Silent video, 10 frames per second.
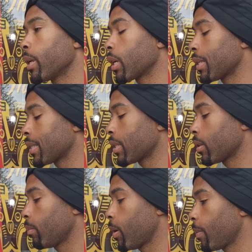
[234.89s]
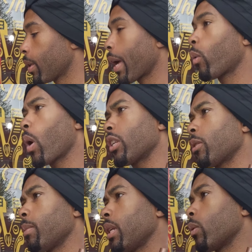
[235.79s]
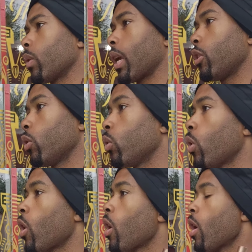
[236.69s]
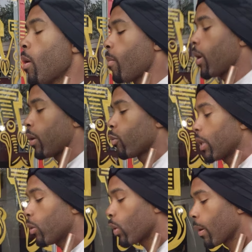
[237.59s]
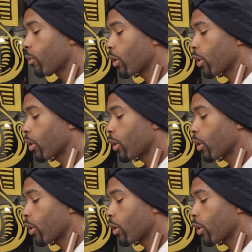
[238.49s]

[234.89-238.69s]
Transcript: because people like watching me and what I do, but really what